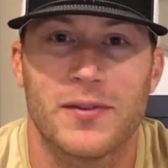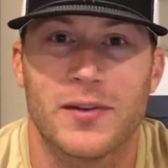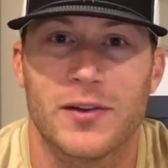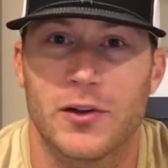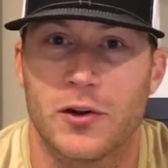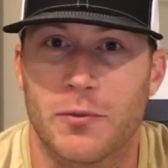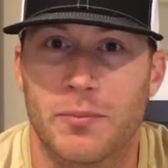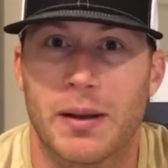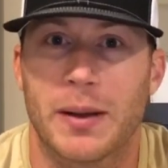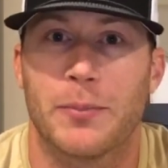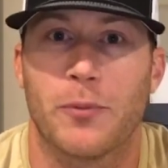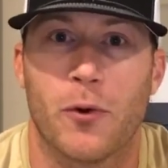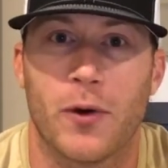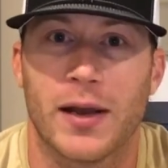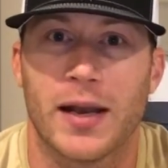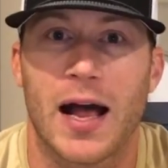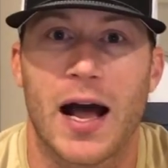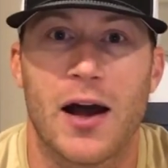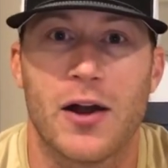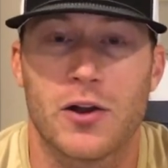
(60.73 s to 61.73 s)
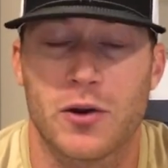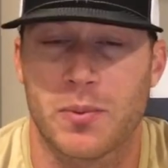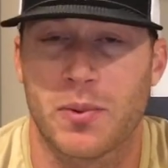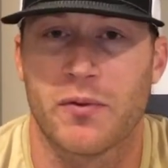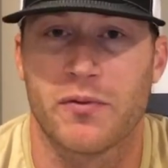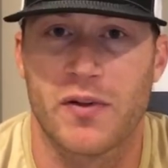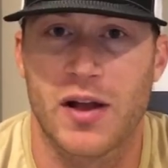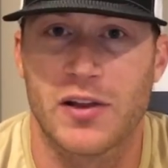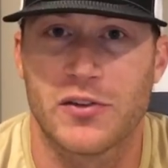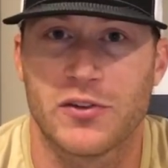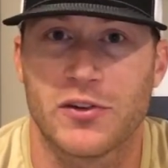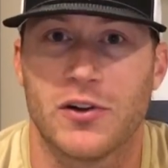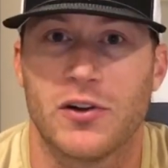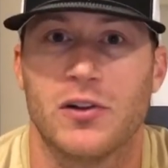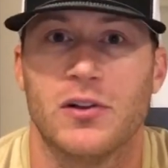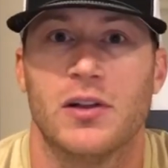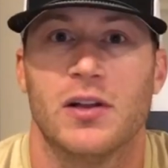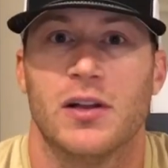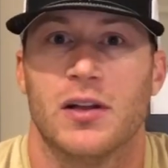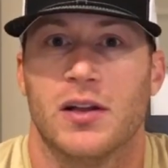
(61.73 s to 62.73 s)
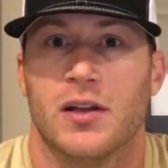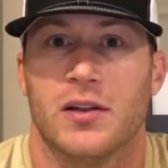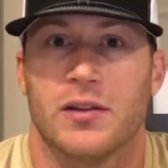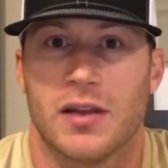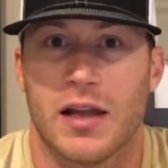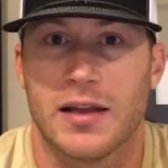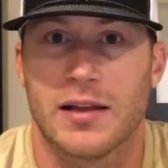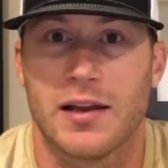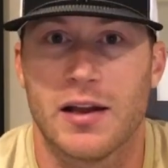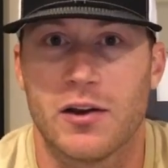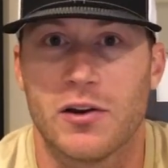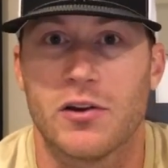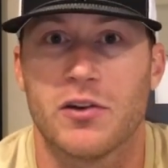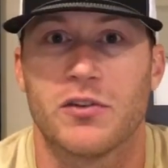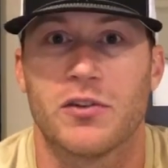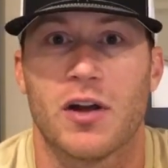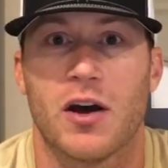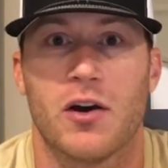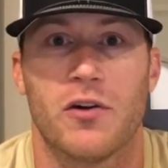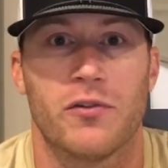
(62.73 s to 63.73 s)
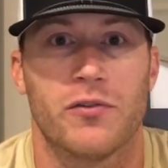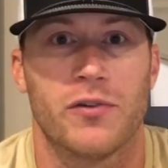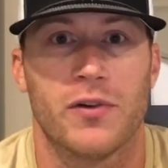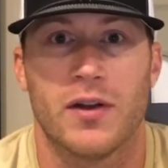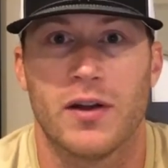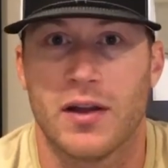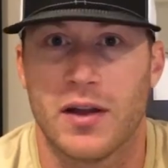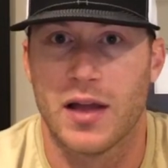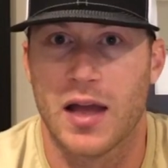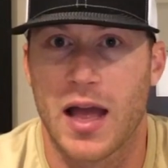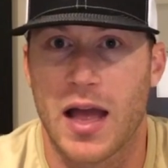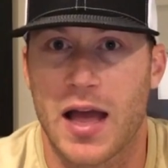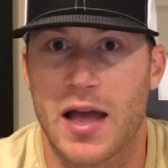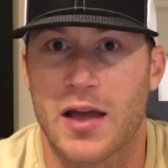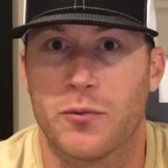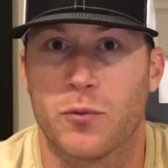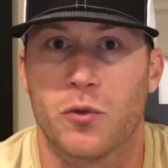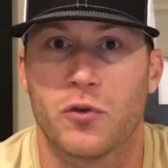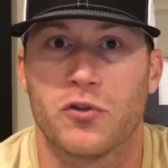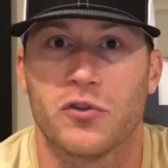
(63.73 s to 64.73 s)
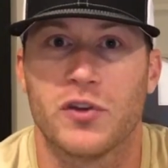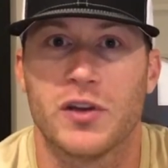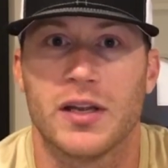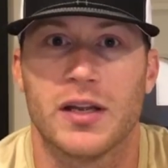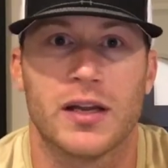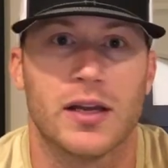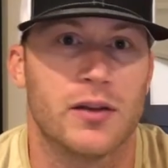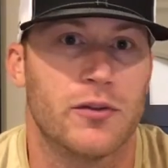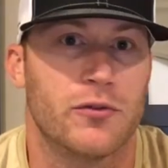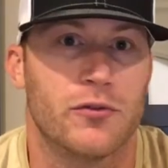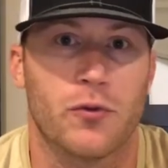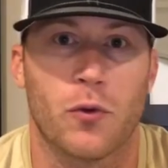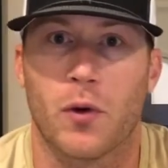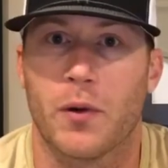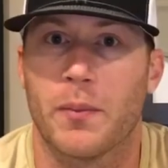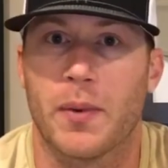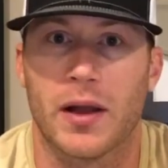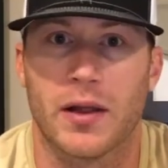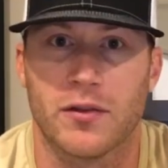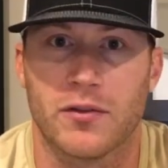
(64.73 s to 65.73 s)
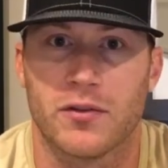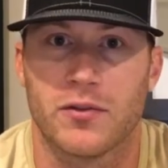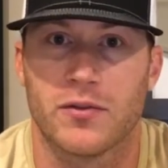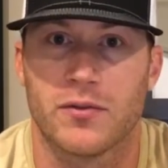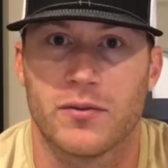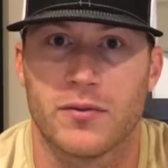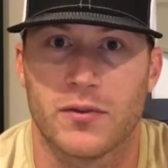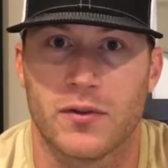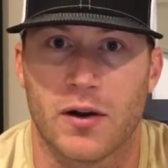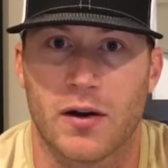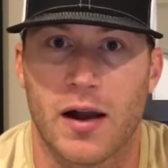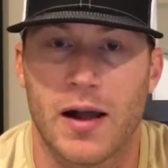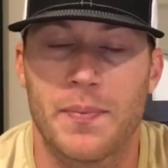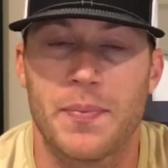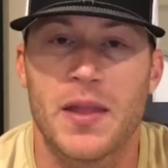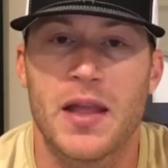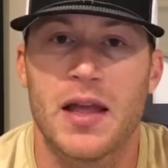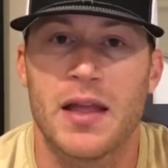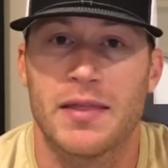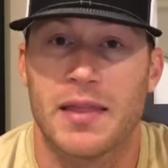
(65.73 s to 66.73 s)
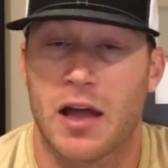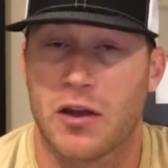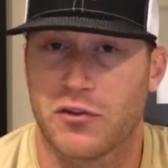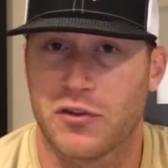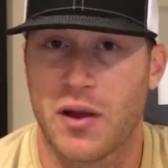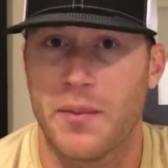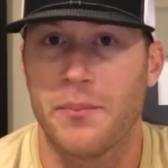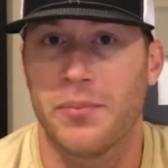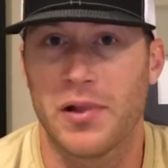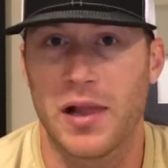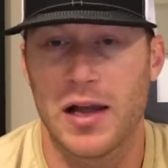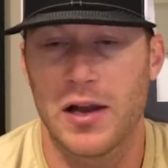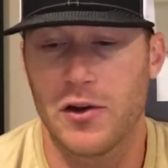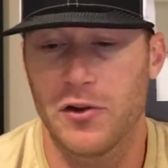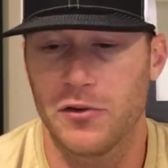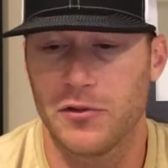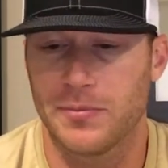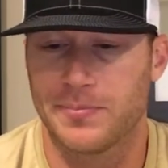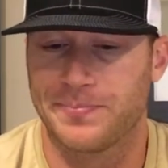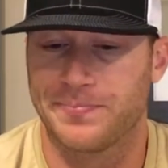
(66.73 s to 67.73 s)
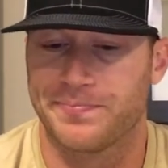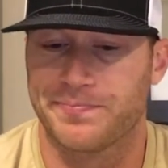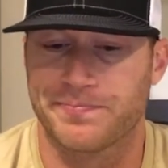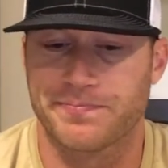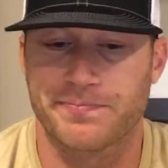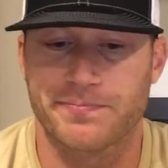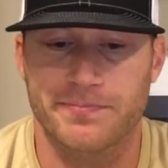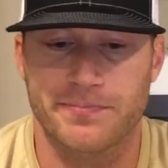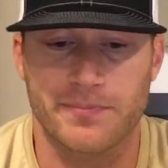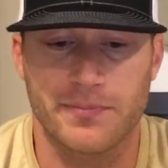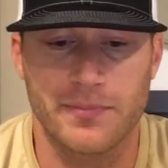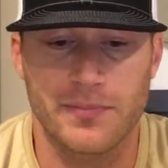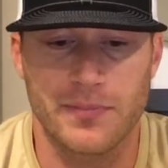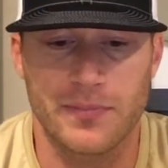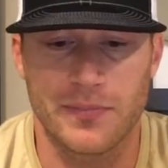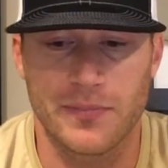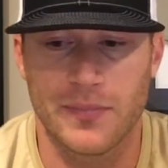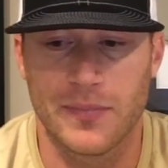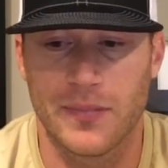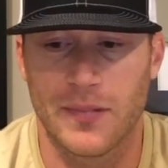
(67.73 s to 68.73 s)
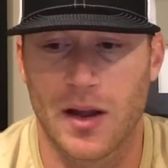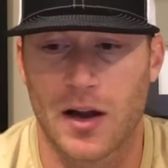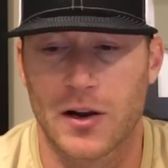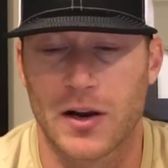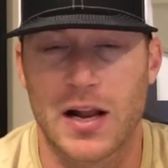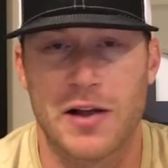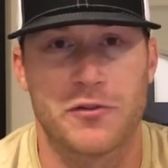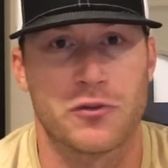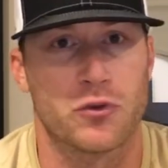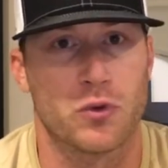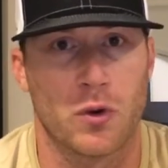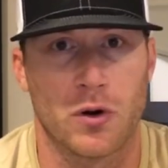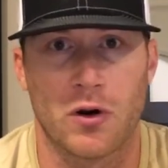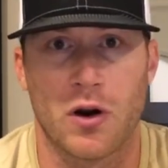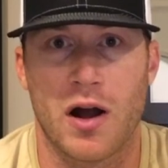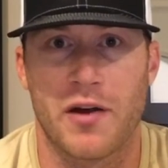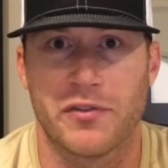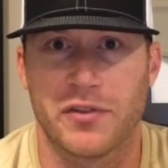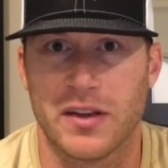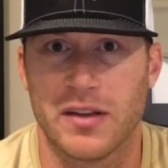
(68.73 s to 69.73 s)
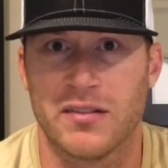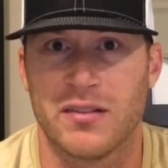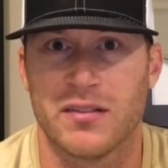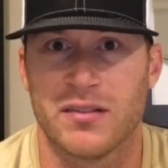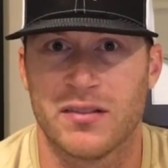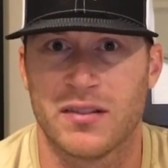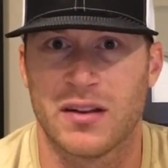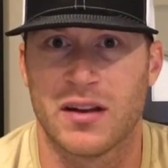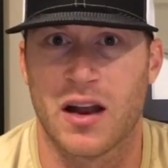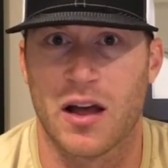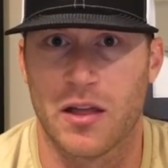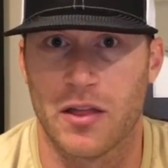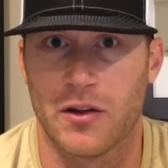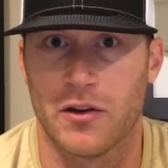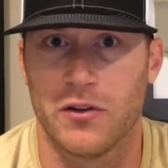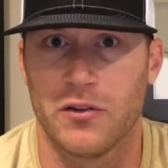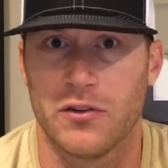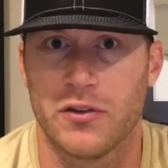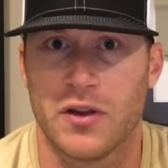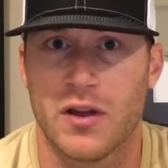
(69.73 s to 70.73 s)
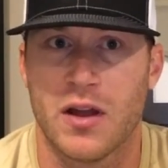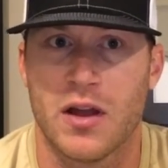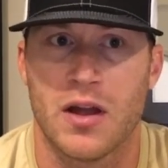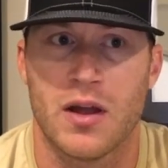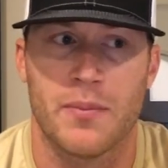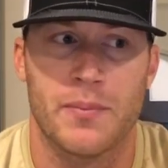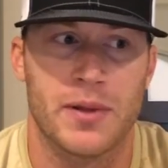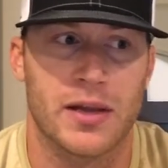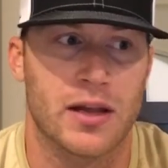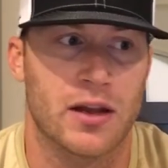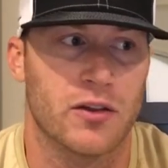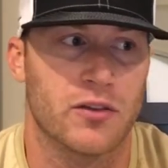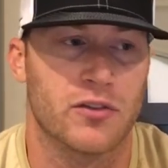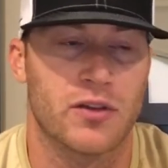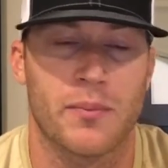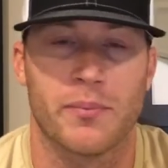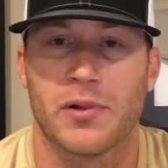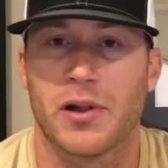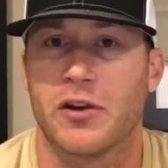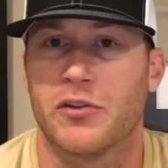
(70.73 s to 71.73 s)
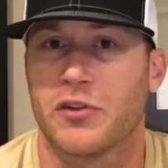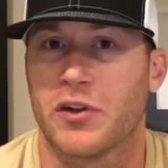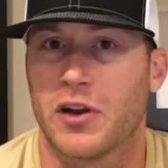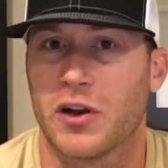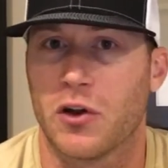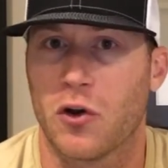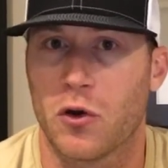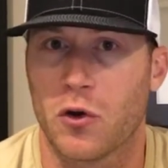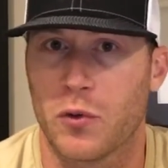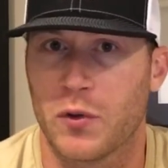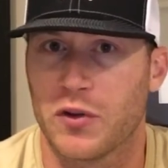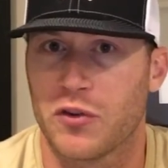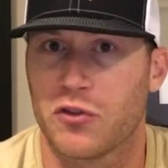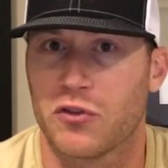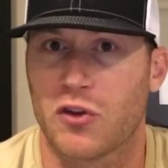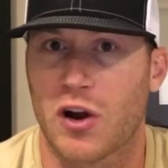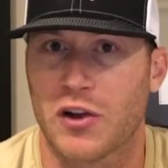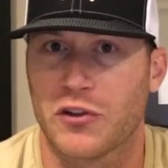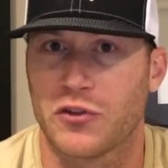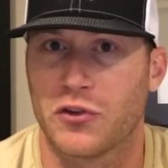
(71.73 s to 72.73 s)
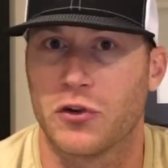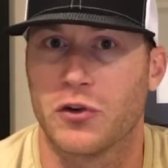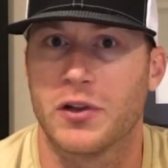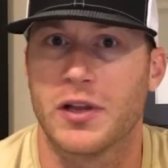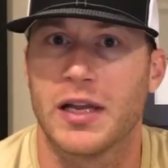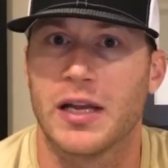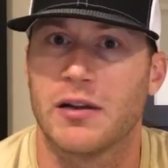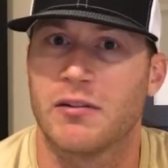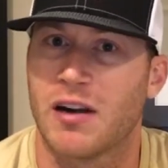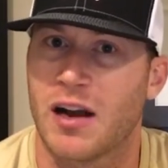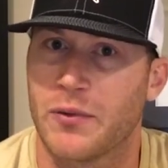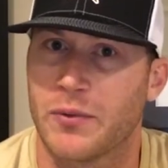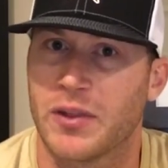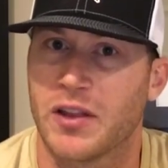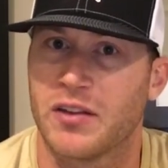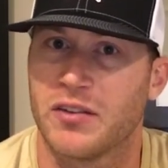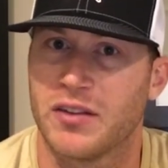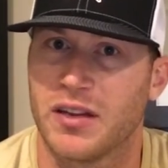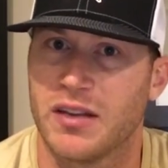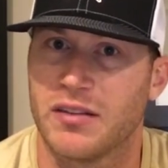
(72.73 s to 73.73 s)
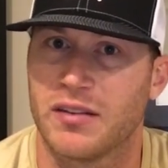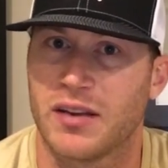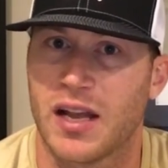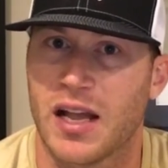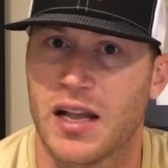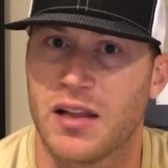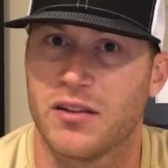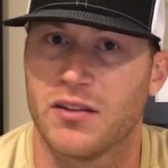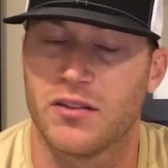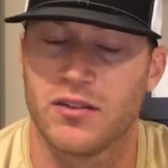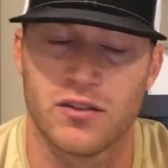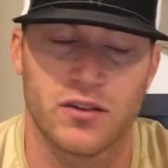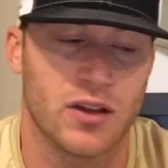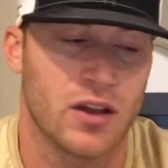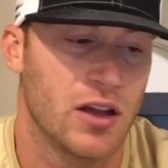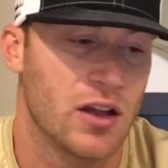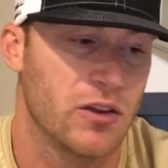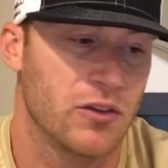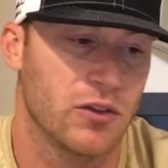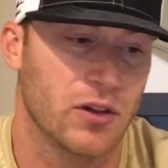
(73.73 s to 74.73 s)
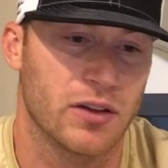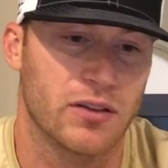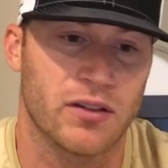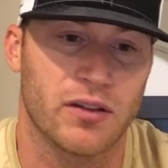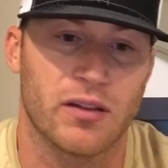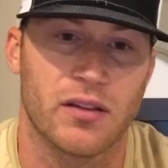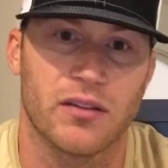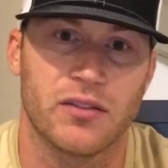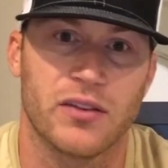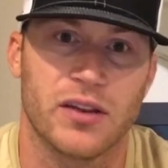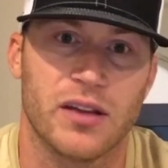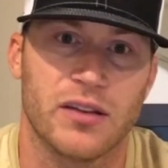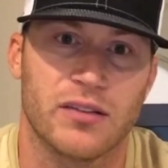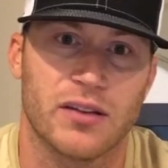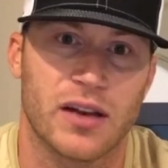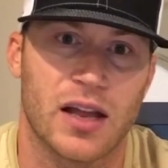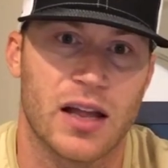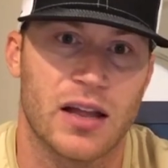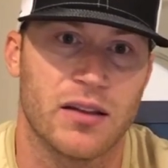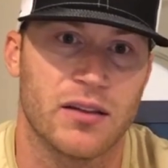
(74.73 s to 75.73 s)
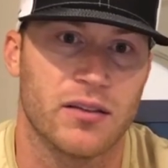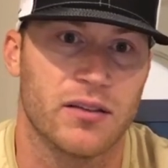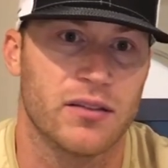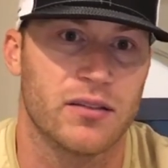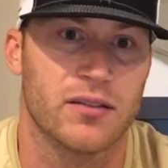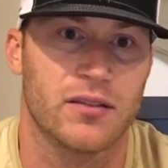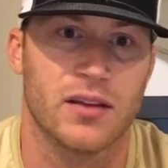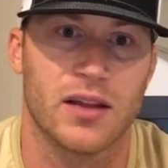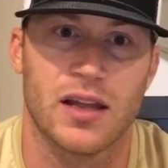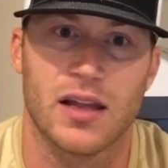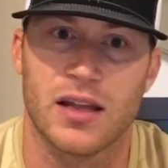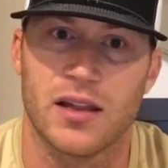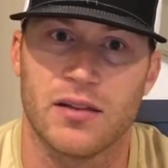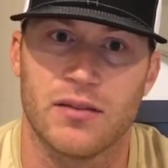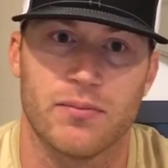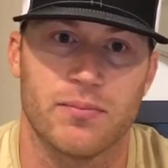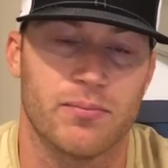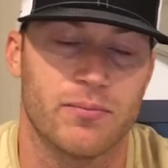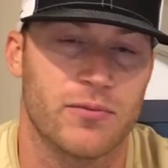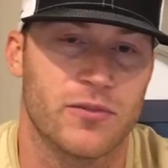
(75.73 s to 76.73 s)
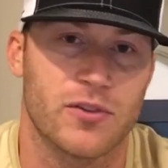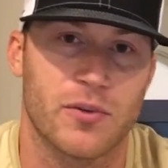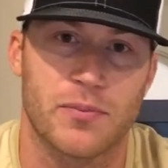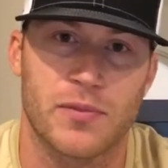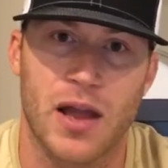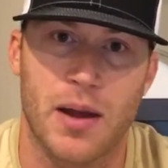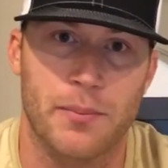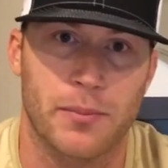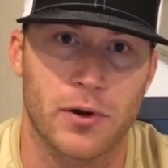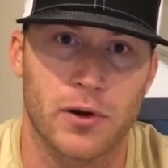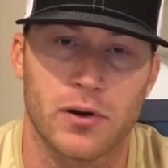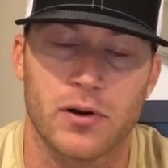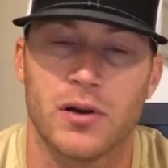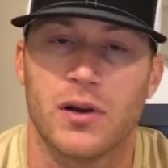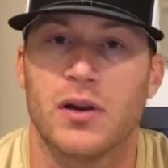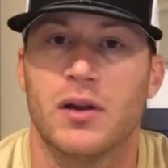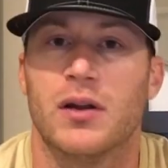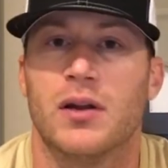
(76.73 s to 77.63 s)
You're a big boy now, you're a professional, take care of yourself, and we'll see you in 4 months, all right? Now, some players are gonna have shorter off seasons than others because some players are gonna go to instructional league right when the season ends. So let's say the season ends in September,